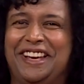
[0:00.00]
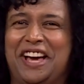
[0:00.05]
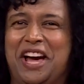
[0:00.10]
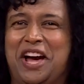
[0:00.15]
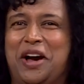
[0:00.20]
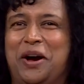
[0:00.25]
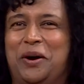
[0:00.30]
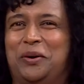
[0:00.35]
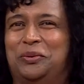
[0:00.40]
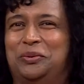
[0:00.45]

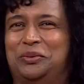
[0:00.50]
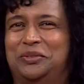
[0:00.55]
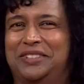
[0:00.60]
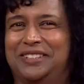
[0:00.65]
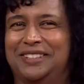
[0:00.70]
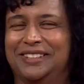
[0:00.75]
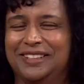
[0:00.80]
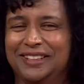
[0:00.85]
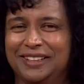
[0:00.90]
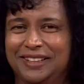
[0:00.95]

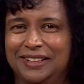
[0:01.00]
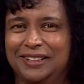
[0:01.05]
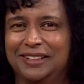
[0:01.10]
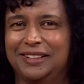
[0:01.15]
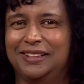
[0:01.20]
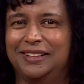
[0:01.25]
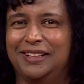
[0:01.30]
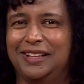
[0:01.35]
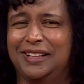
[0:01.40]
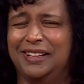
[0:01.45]
Ouch!
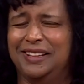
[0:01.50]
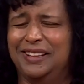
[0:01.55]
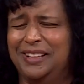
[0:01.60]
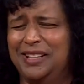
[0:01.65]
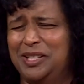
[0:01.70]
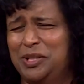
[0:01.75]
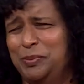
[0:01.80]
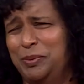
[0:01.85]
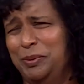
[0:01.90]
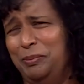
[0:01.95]

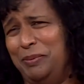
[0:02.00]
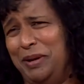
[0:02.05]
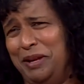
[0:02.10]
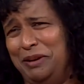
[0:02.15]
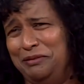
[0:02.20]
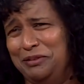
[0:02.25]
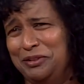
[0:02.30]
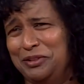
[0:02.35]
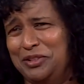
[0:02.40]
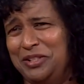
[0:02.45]
That's a bit
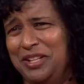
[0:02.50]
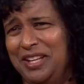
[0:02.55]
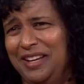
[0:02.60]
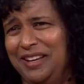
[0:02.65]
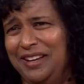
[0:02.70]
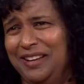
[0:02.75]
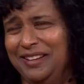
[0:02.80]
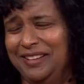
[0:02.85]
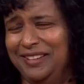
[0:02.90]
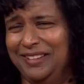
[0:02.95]
painful to
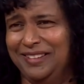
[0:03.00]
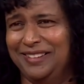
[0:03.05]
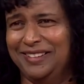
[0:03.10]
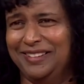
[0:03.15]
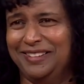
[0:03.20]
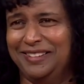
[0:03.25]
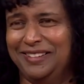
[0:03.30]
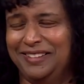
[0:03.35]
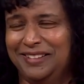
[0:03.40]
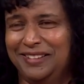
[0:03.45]
hear.
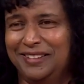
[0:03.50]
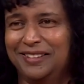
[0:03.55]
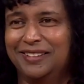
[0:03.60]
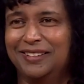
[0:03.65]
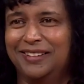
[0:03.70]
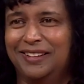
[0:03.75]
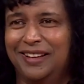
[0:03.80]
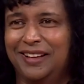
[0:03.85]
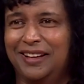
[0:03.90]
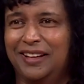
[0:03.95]

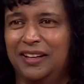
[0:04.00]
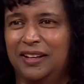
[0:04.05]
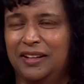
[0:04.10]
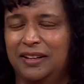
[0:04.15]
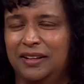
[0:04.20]
Yeah.